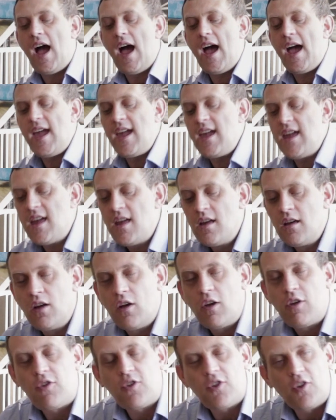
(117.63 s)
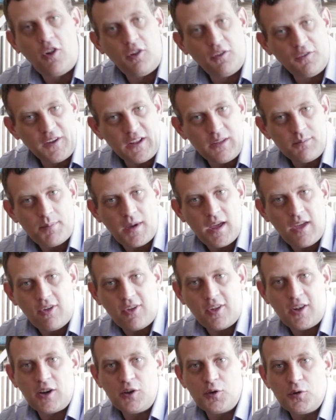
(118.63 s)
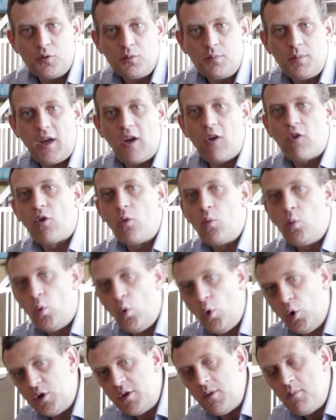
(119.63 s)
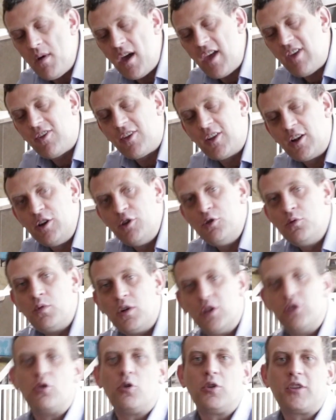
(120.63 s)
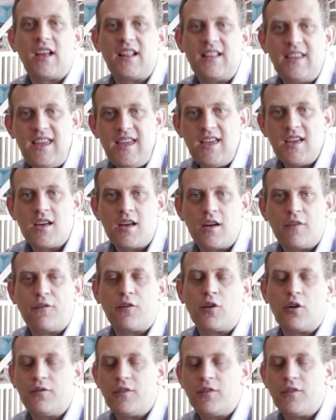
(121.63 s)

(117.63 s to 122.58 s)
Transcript: a solvent-based glue, because a water-based glue will not adhere for a